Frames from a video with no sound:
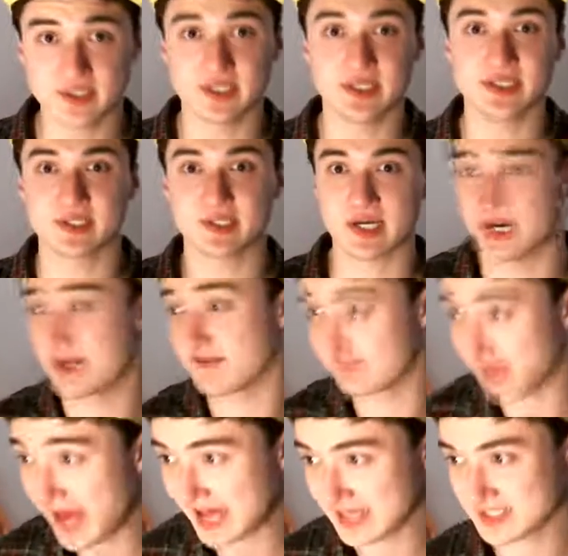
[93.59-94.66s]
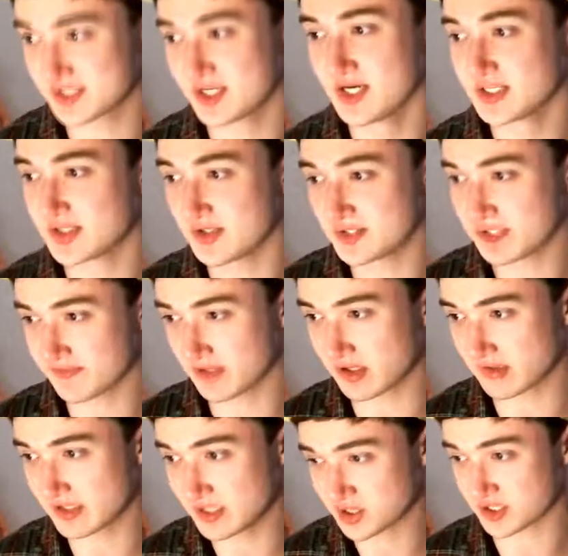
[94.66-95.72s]
is kind of vast, so it's definitely
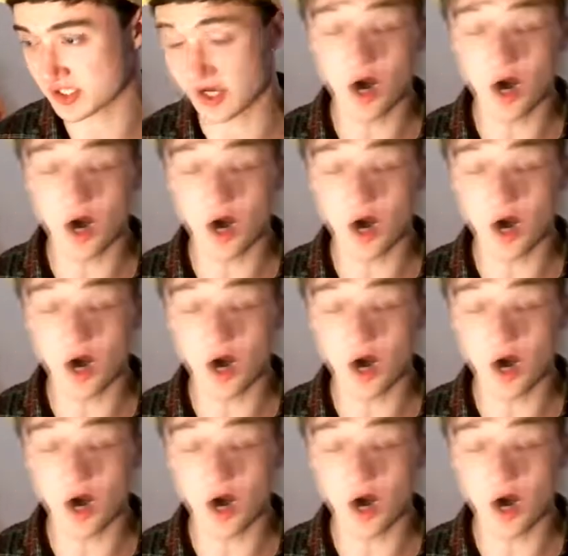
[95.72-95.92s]
gonna be interesting.